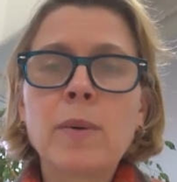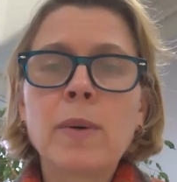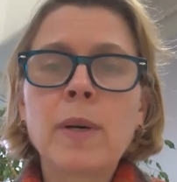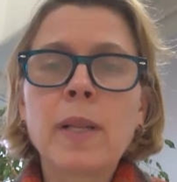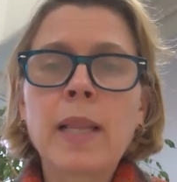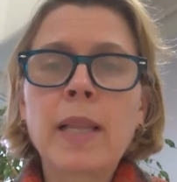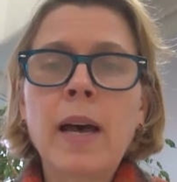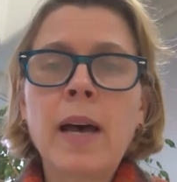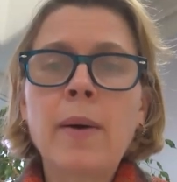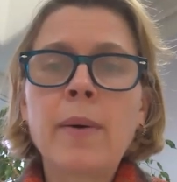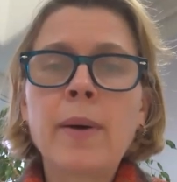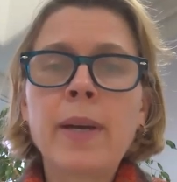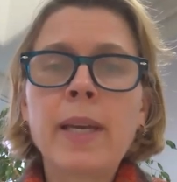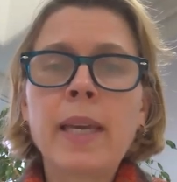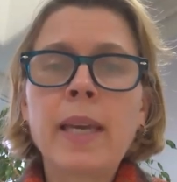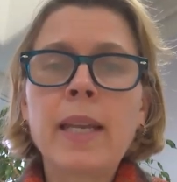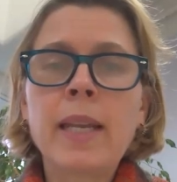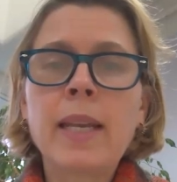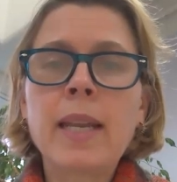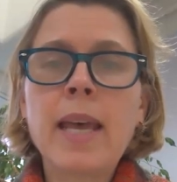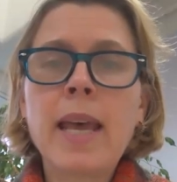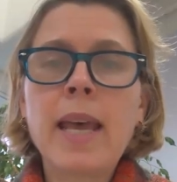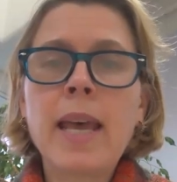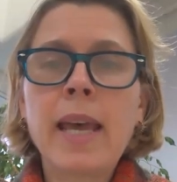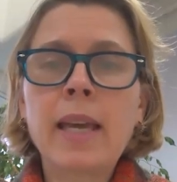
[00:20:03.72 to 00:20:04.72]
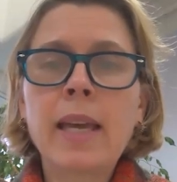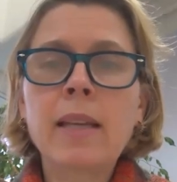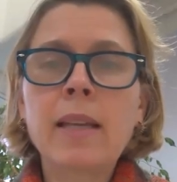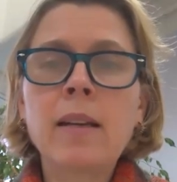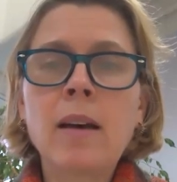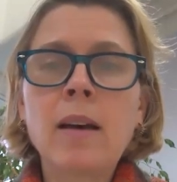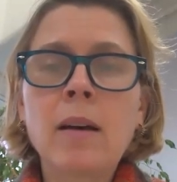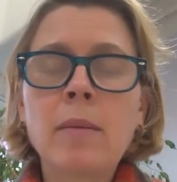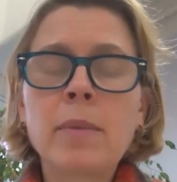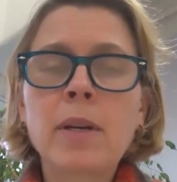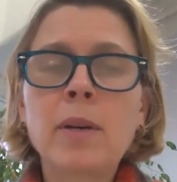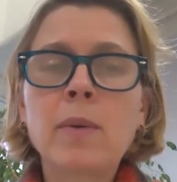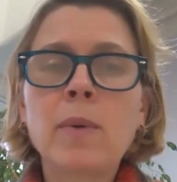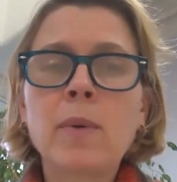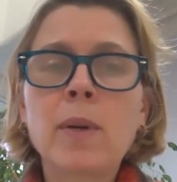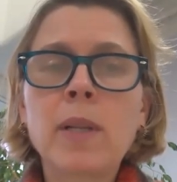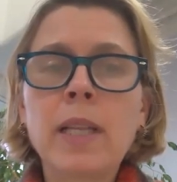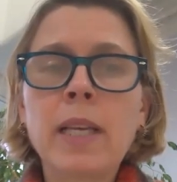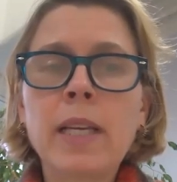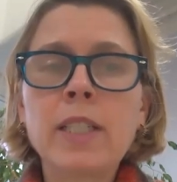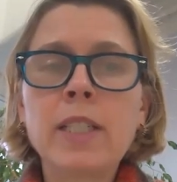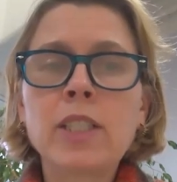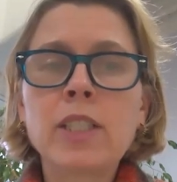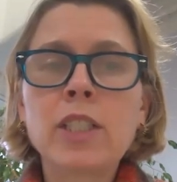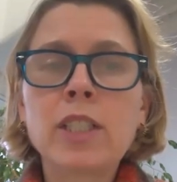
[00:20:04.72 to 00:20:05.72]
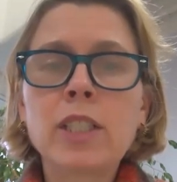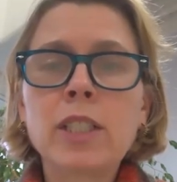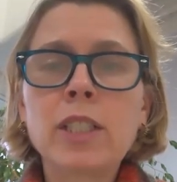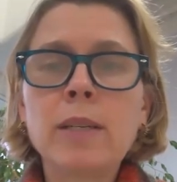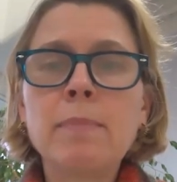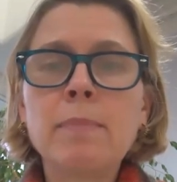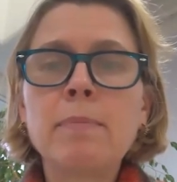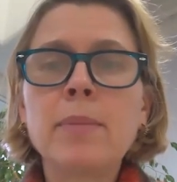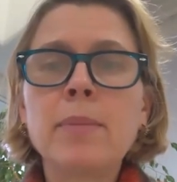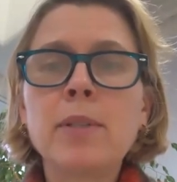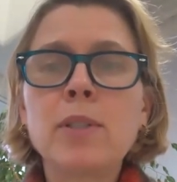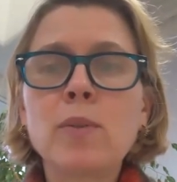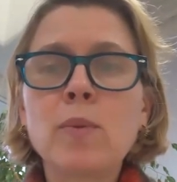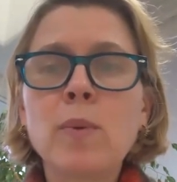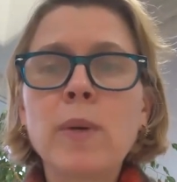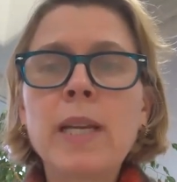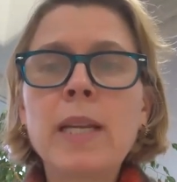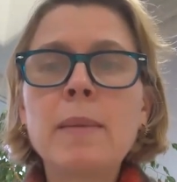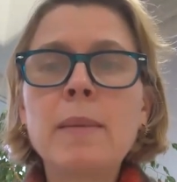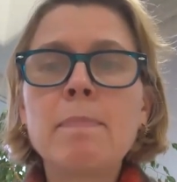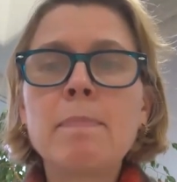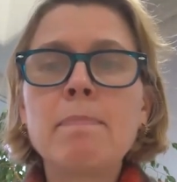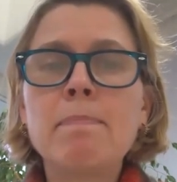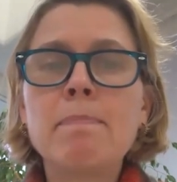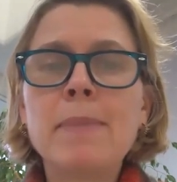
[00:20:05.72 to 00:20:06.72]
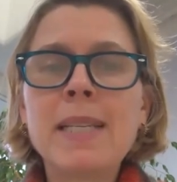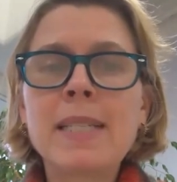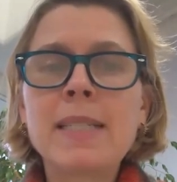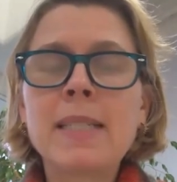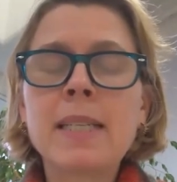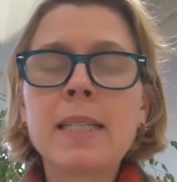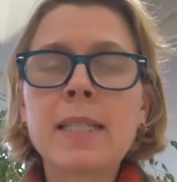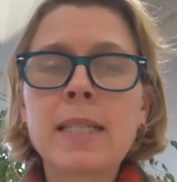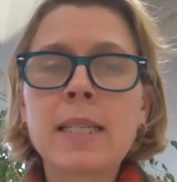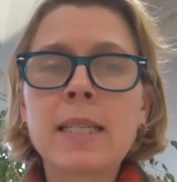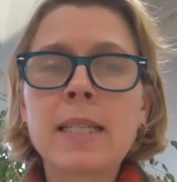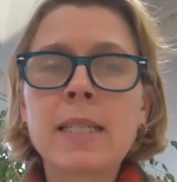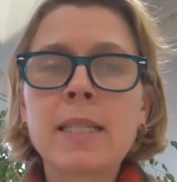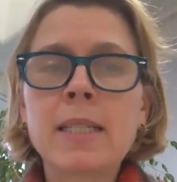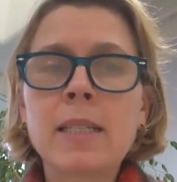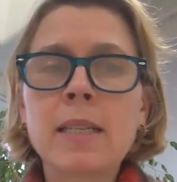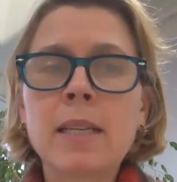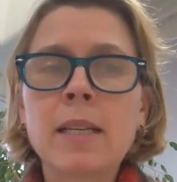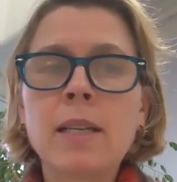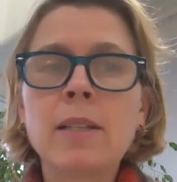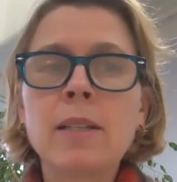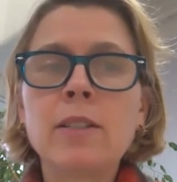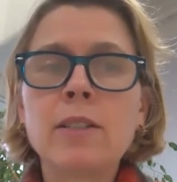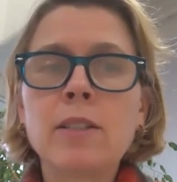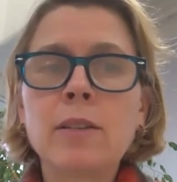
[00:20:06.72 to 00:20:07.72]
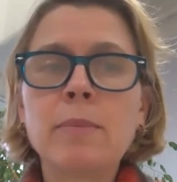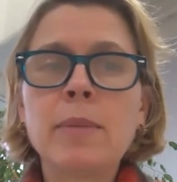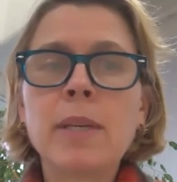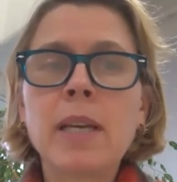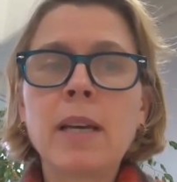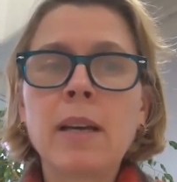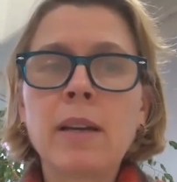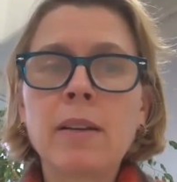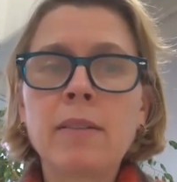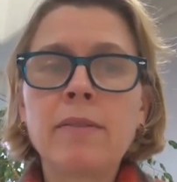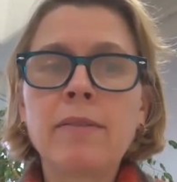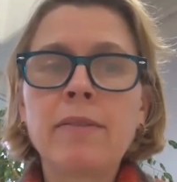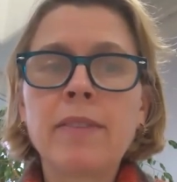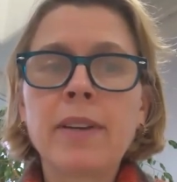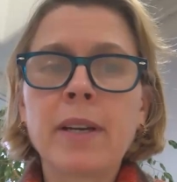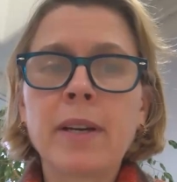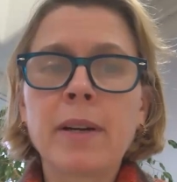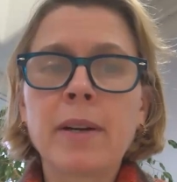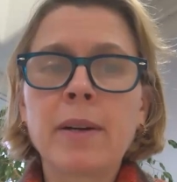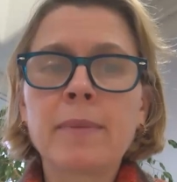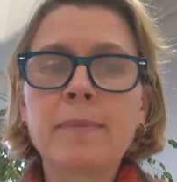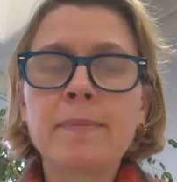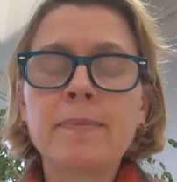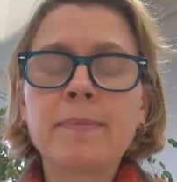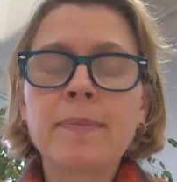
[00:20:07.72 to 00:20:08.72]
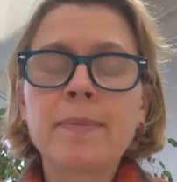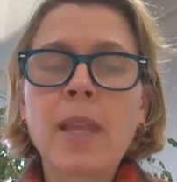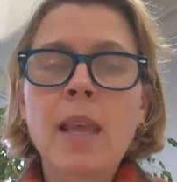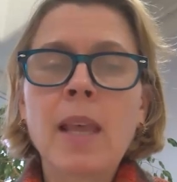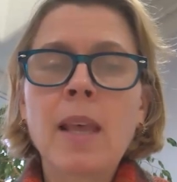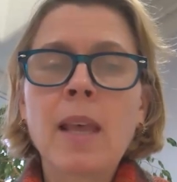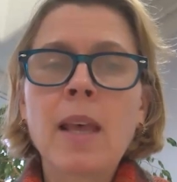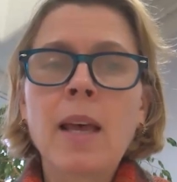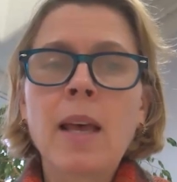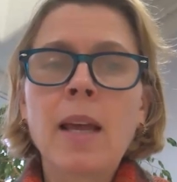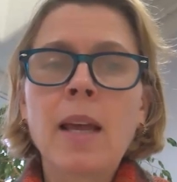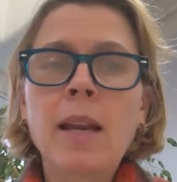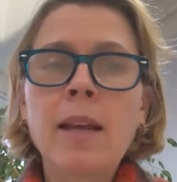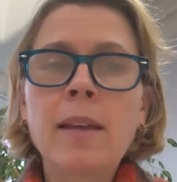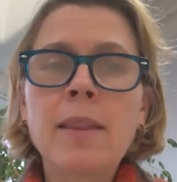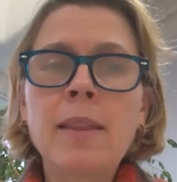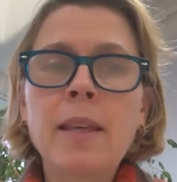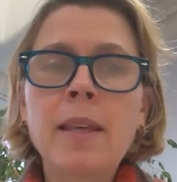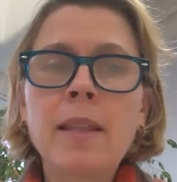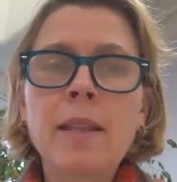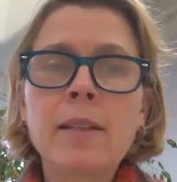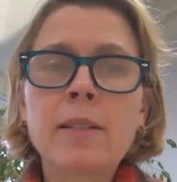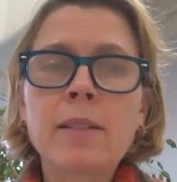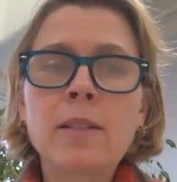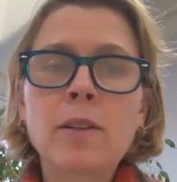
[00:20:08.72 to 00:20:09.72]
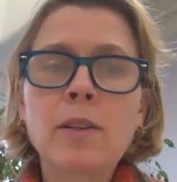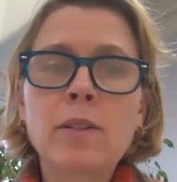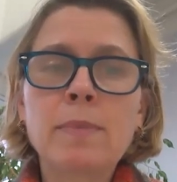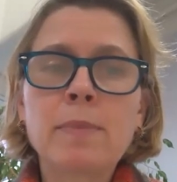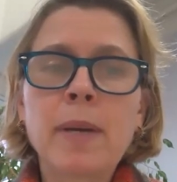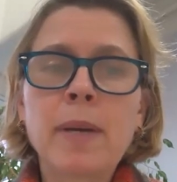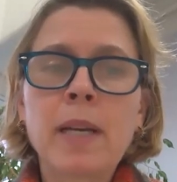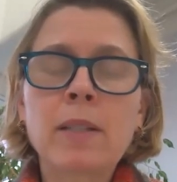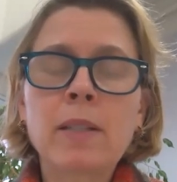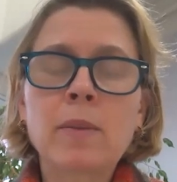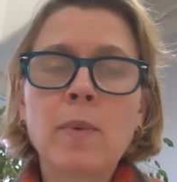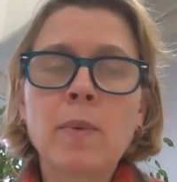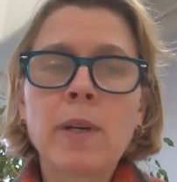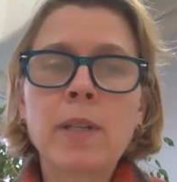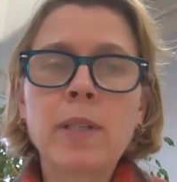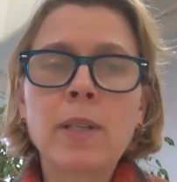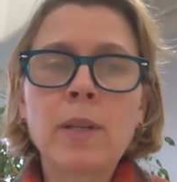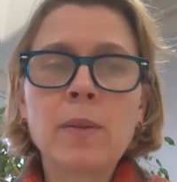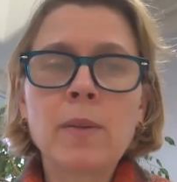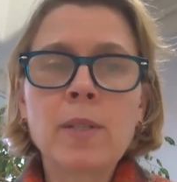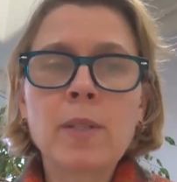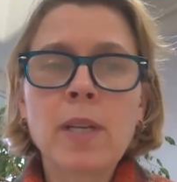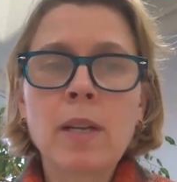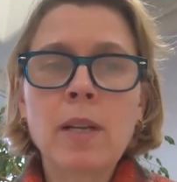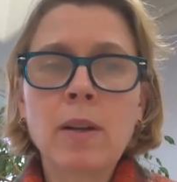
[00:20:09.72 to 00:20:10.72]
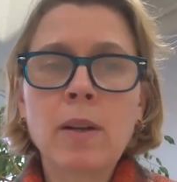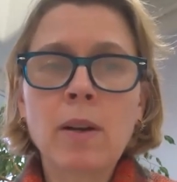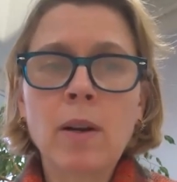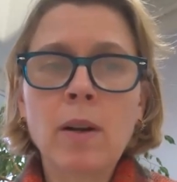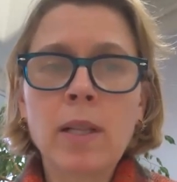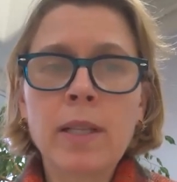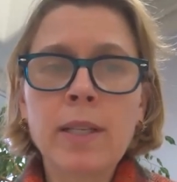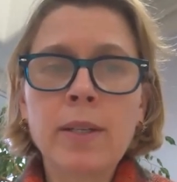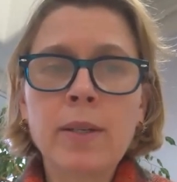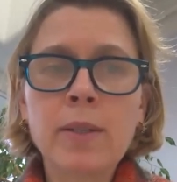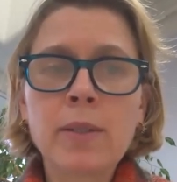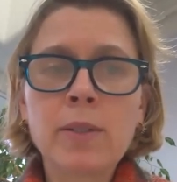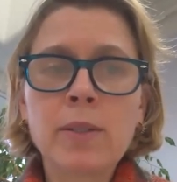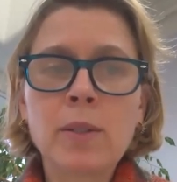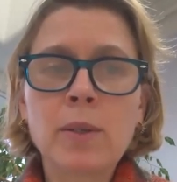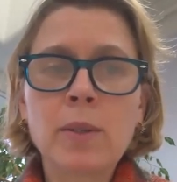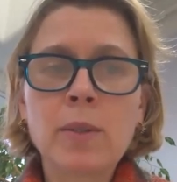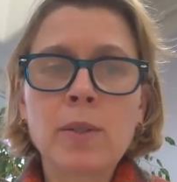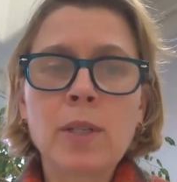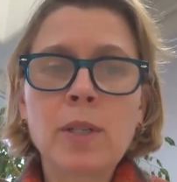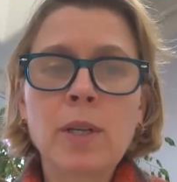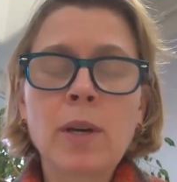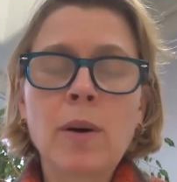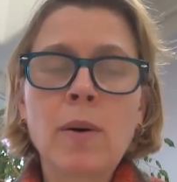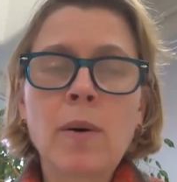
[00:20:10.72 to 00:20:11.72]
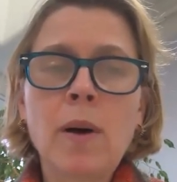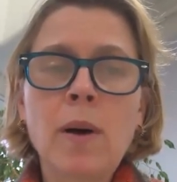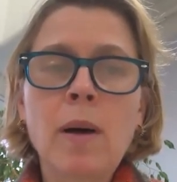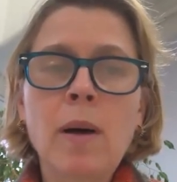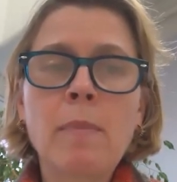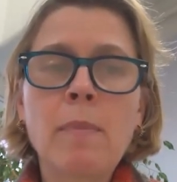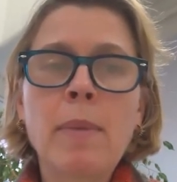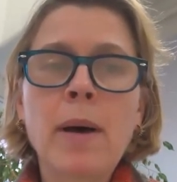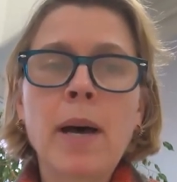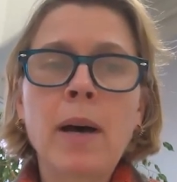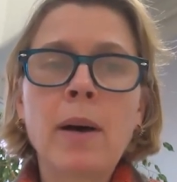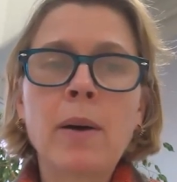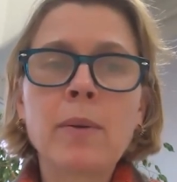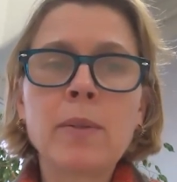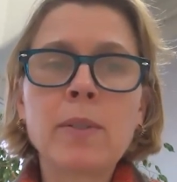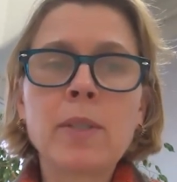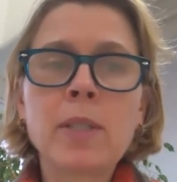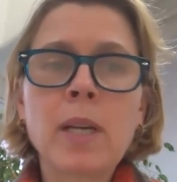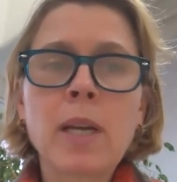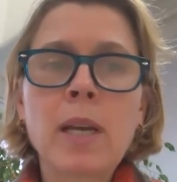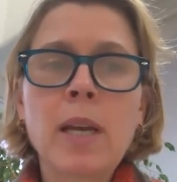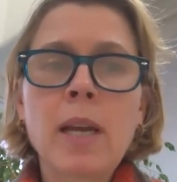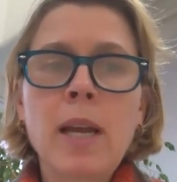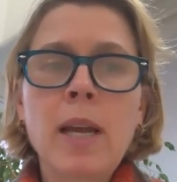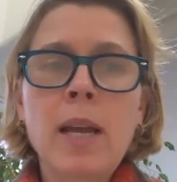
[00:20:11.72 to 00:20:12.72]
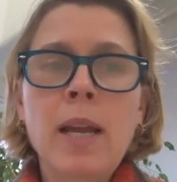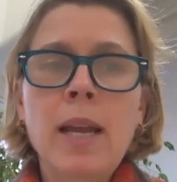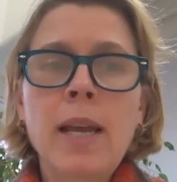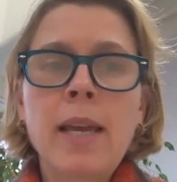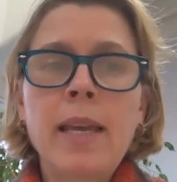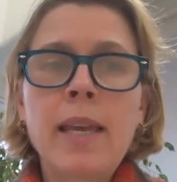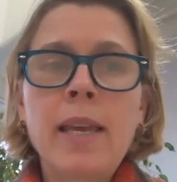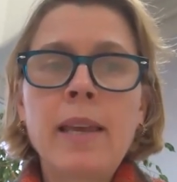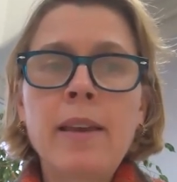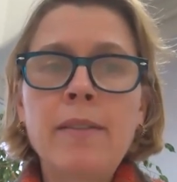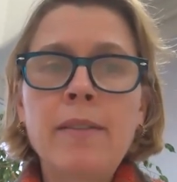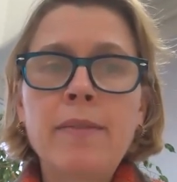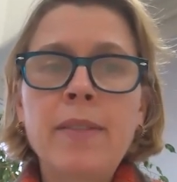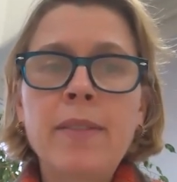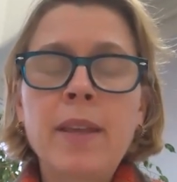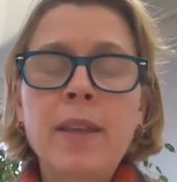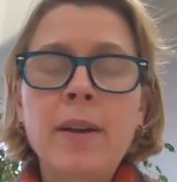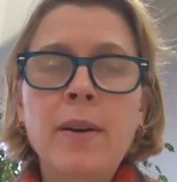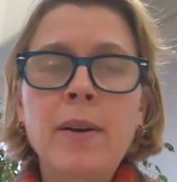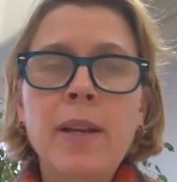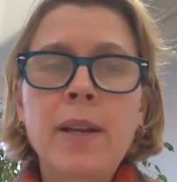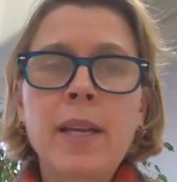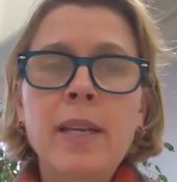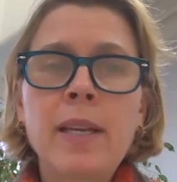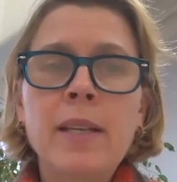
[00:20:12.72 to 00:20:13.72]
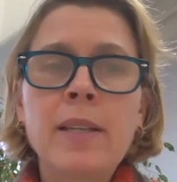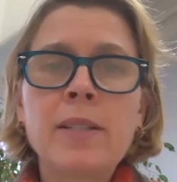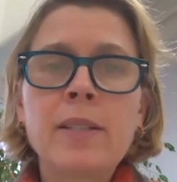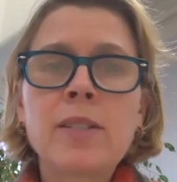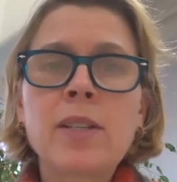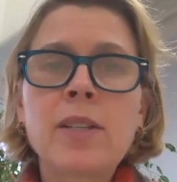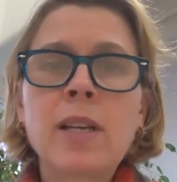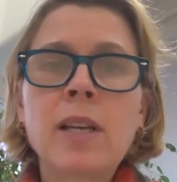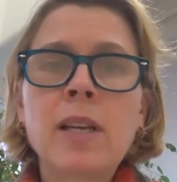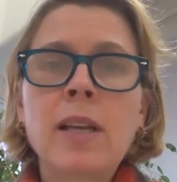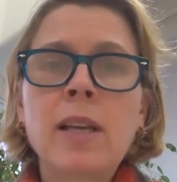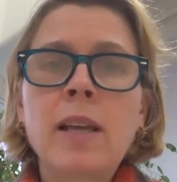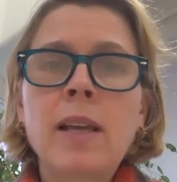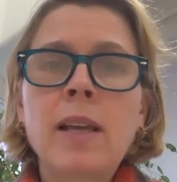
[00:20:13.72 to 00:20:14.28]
to allowing an economic relationship between businesses to be unfair. And I think this goes back to what you said earlier, Giorgio, about if there is